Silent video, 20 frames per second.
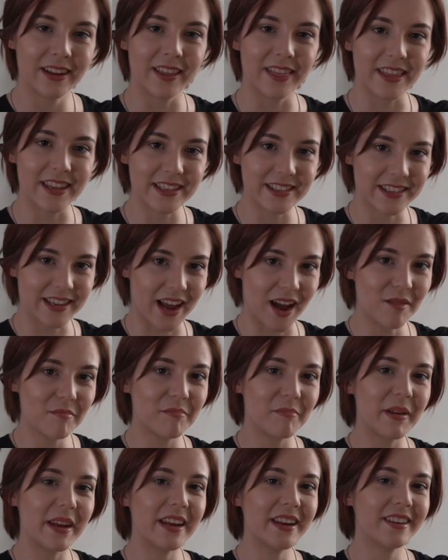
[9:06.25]
this
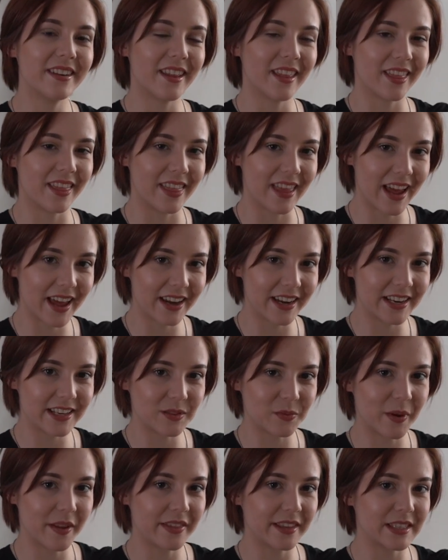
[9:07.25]
upbeat, that
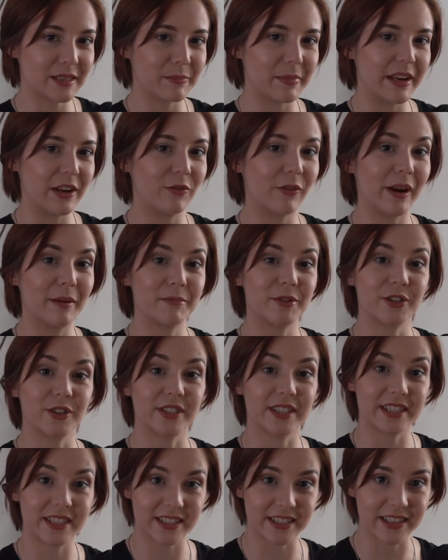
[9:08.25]
is when the speed ramp
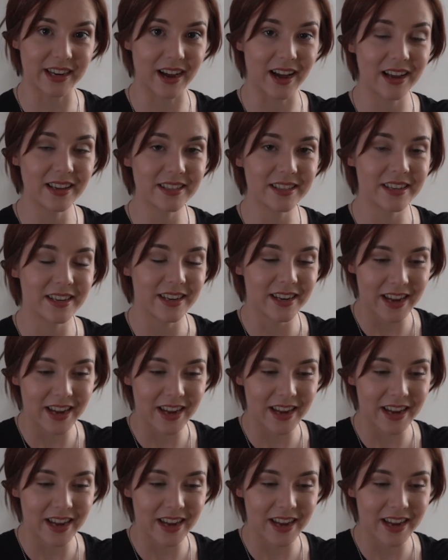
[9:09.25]
should start,